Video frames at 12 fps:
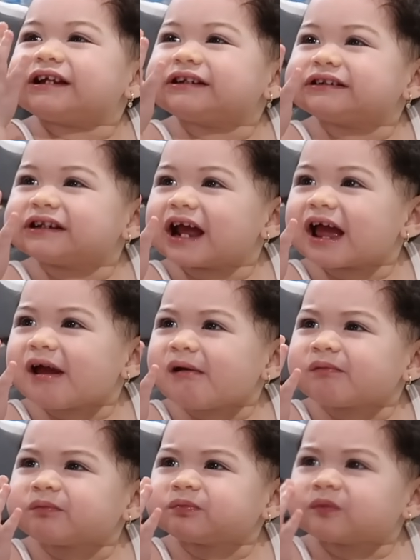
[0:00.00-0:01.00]
That kiss
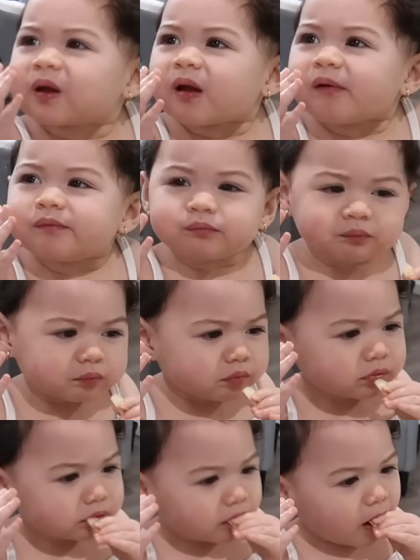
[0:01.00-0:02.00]
are pushing
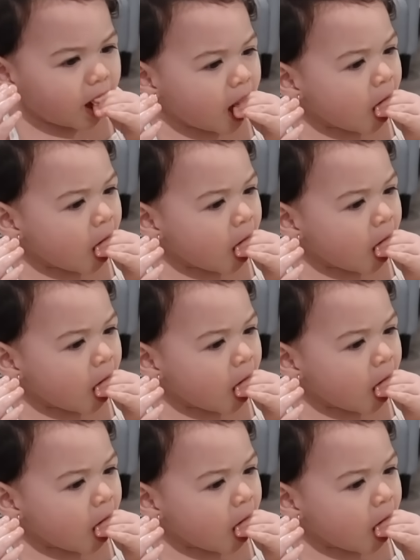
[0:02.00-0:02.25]
food in your mouth.